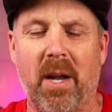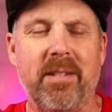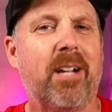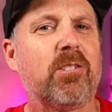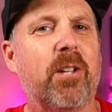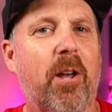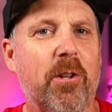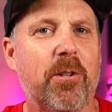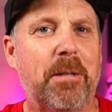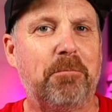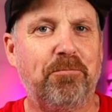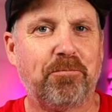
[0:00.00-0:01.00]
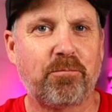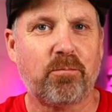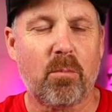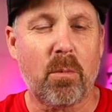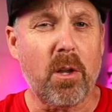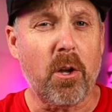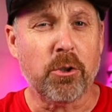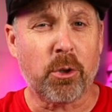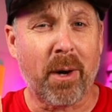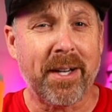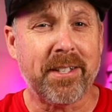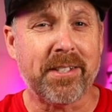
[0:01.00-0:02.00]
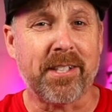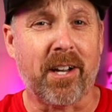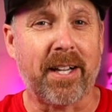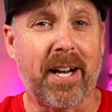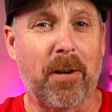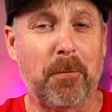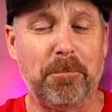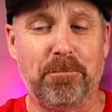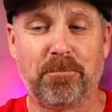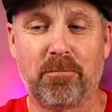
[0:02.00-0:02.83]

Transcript: And that's the other thing, trying to suck it out.